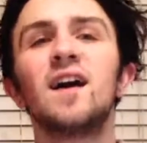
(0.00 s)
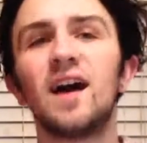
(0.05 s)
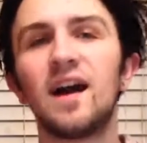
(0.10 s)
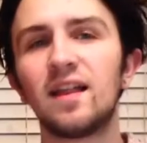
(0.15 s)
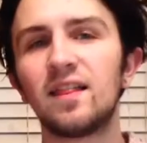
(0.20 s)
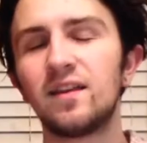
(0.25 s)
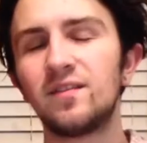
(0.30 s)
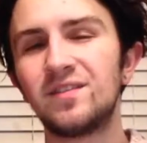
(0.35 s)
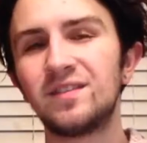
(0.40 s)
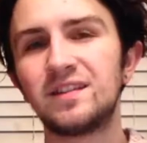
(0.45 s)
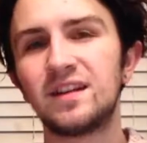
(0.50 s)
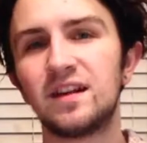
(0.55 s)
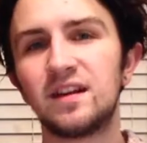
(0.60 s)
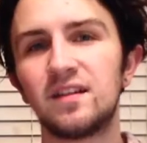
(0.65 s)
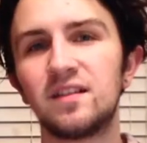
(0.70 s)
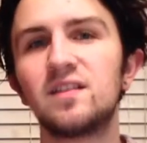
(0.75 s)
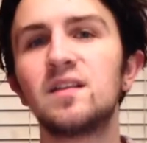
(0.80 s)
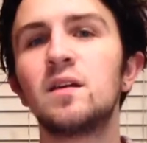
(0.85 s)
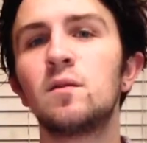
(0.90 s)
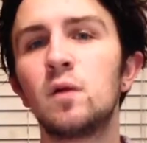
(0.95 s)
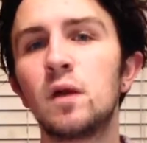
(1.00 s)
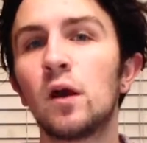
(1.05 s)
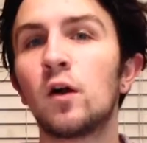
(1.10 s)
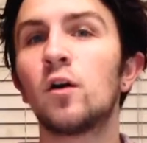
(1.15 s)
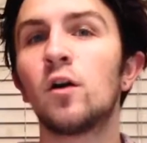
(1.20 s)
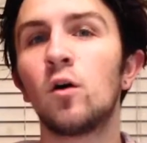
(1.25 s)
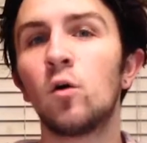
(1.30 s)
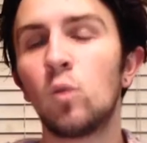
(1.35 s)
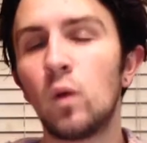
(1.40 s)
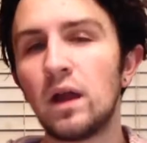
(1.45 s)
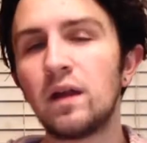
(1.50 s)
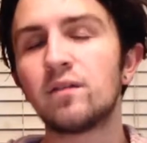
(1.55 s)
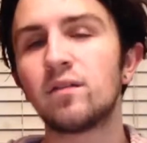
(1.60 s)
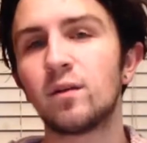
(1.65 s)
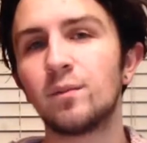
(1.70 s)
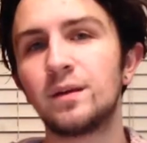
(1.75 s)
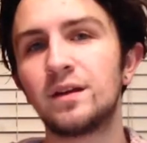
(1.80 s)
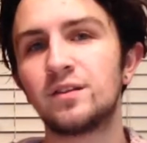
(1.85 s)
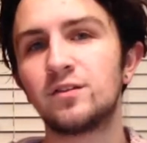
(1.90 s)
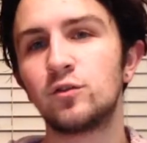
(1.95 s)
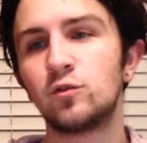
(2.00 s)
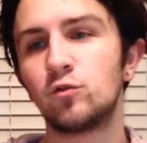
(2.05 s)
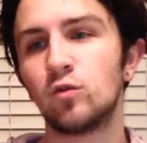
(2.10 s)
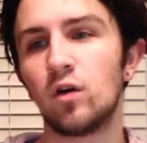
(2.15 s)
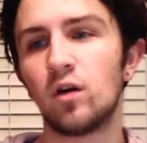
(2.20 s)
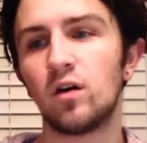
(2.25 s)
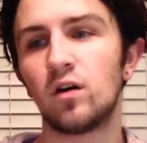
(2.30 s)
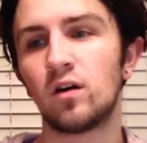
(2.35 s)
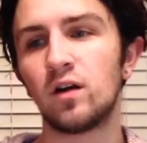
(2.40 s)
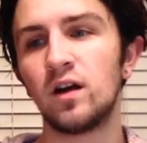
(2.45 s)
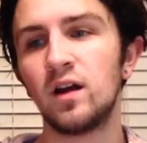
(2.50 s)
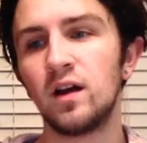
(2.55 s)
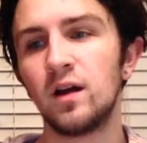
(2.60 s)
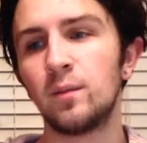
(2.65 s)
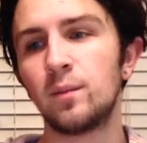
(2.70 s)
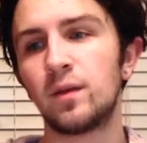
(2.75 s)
I live in Tennessee, we aren't away from it too long,